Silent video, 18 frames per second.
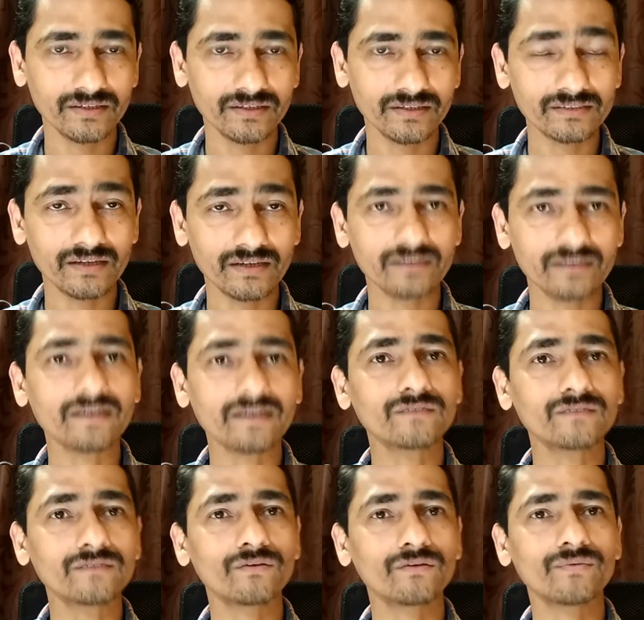Yes, I
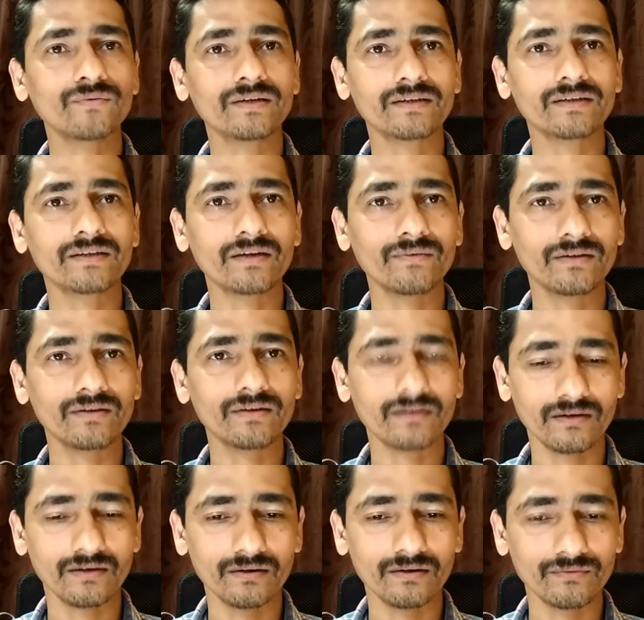can go for travel
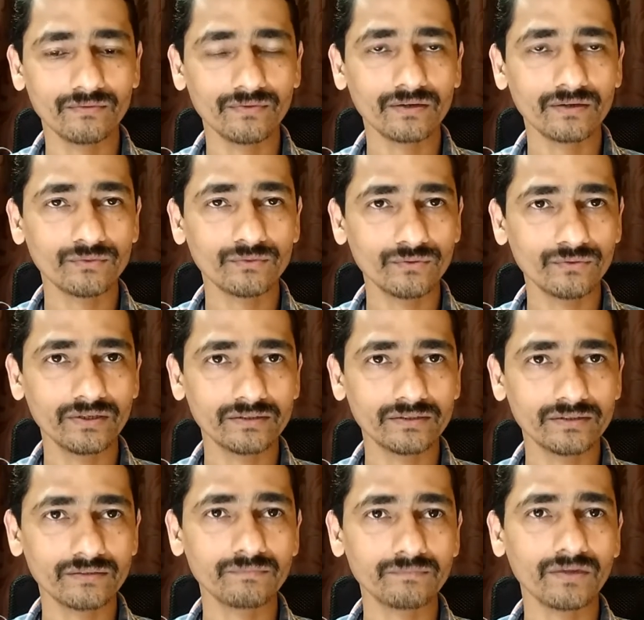for
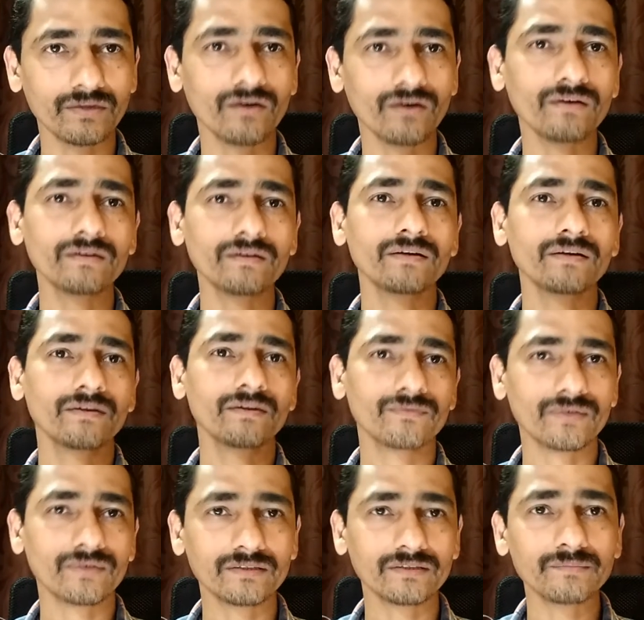tourism or
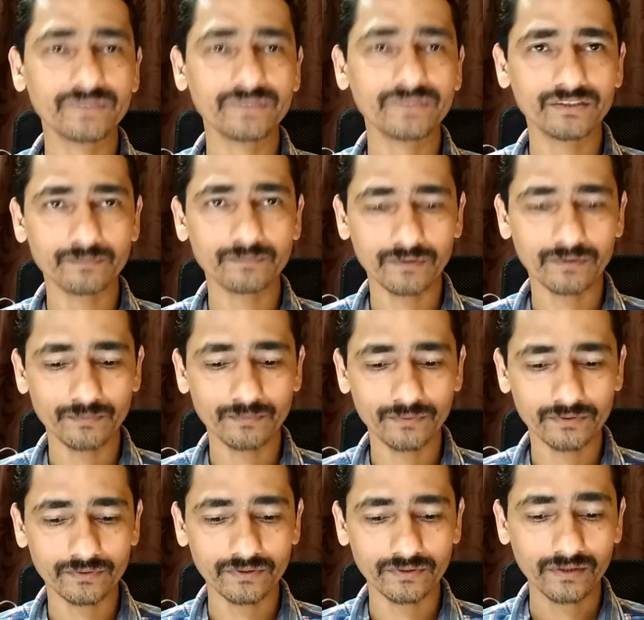for the business
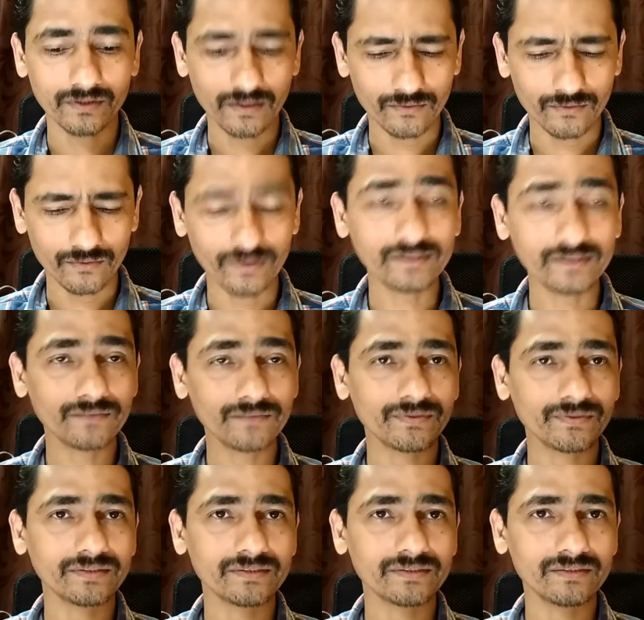purpose. Only
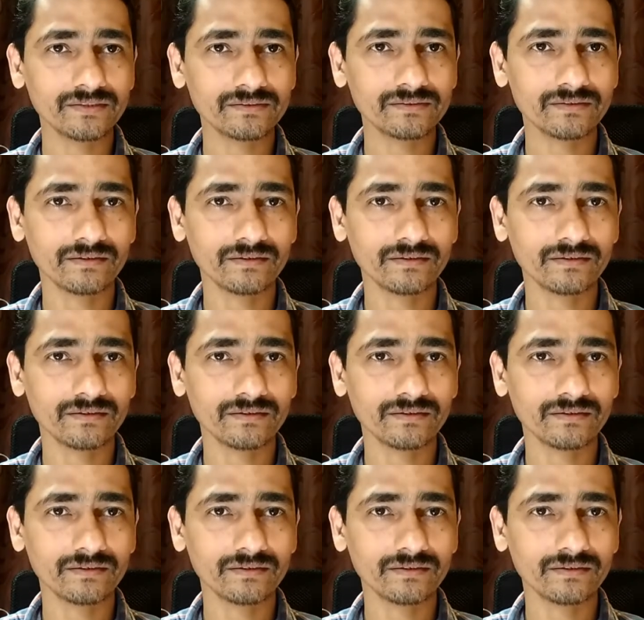difference is